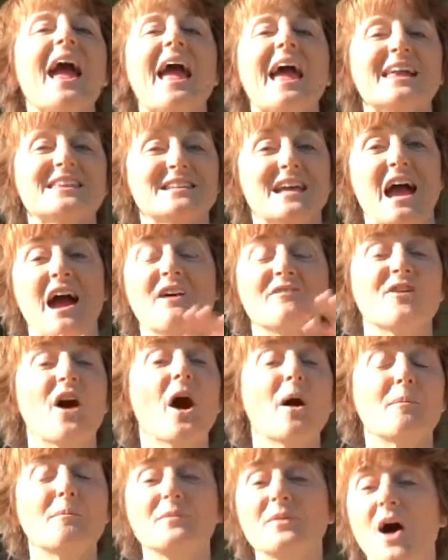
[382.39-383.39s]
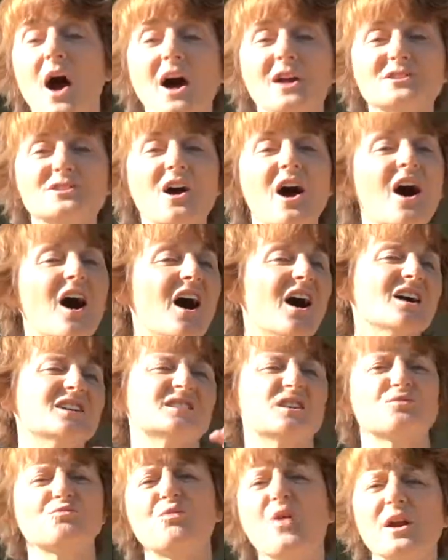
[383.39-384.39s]
and to have hot dogs
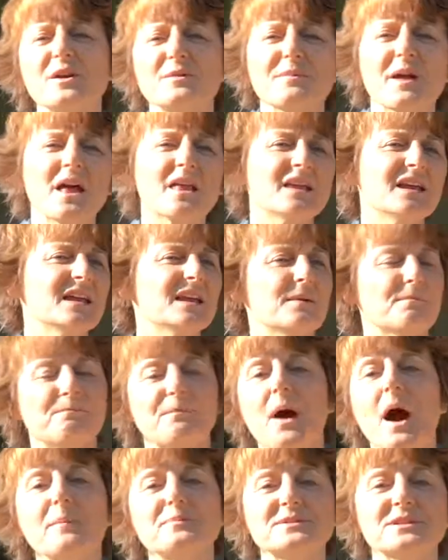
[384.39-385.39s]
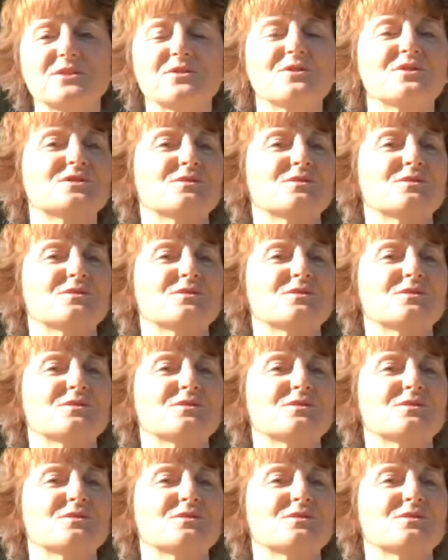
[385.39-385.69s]
and watermelon and popsicles,